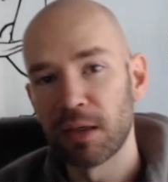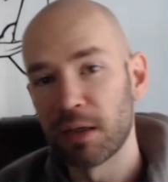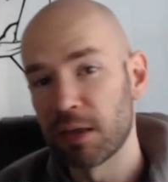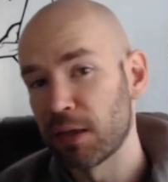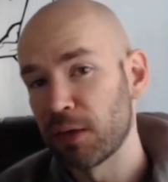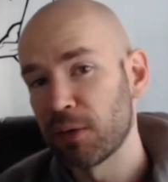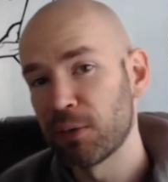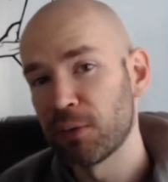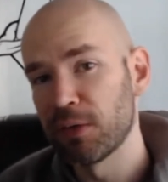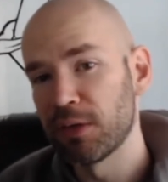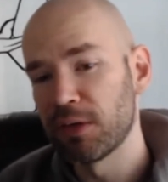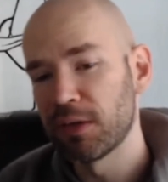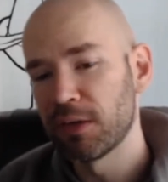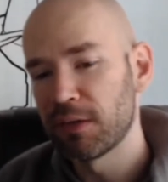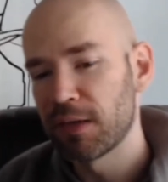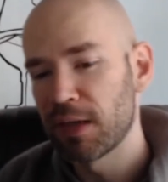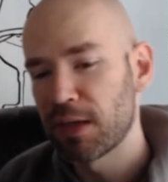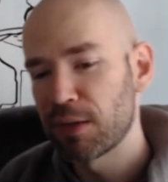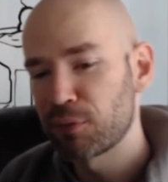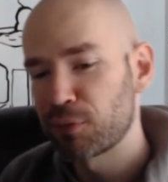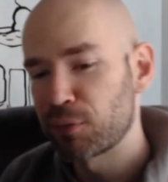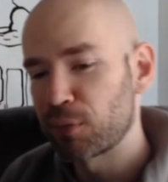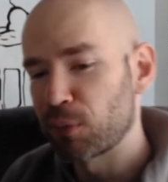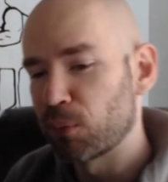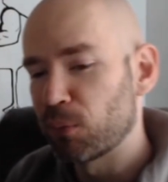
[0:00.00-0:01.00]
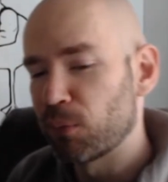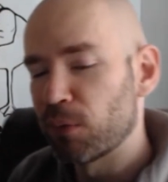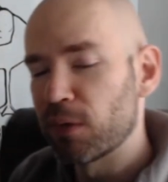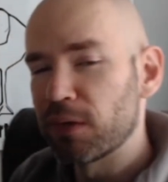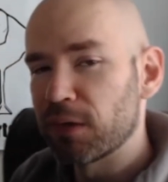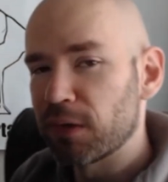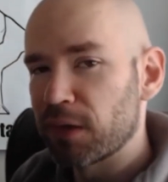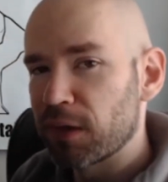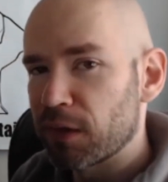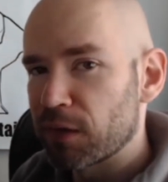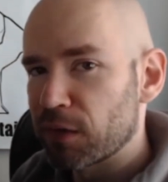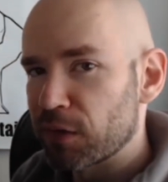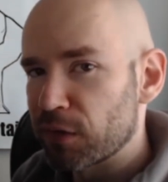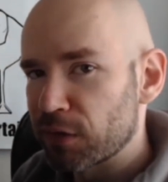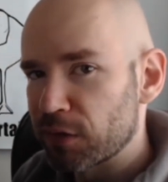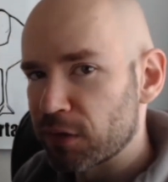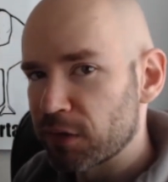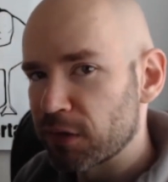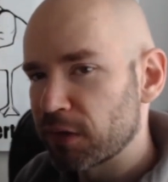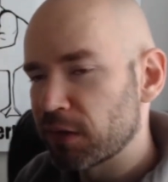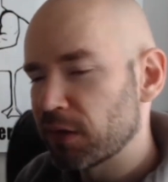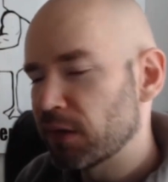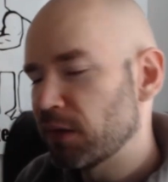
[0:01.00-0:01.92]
And I only did that for one character,